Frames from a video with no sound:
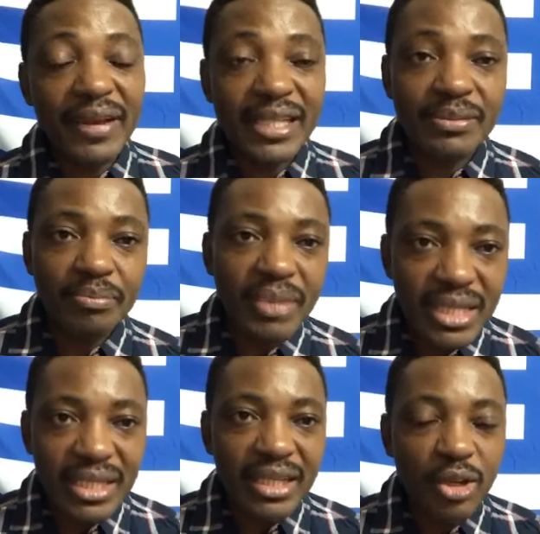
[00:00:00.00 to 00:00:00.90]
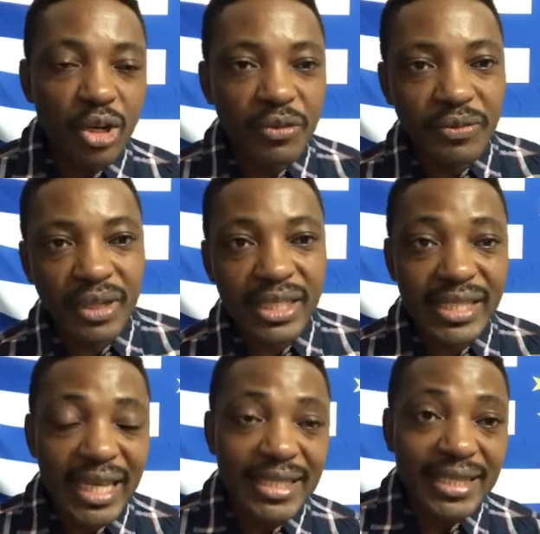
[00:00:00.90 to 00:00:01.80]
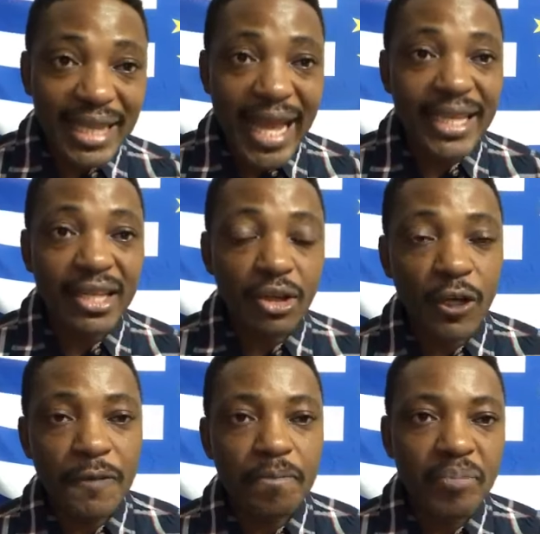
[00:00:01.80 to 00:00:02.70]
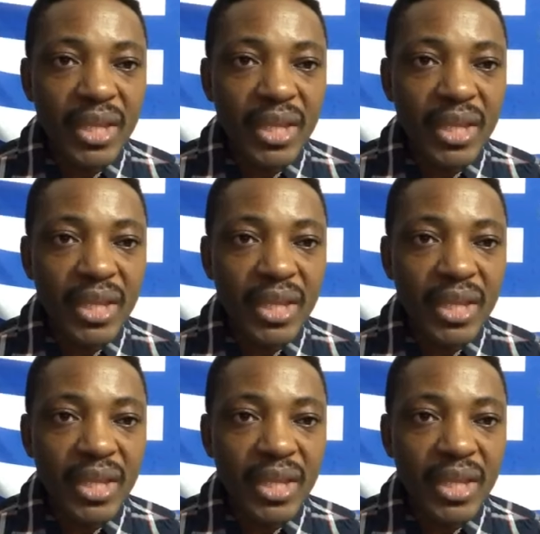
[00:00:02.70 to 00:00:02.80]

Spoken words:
has made a lot of, she has lied a lot,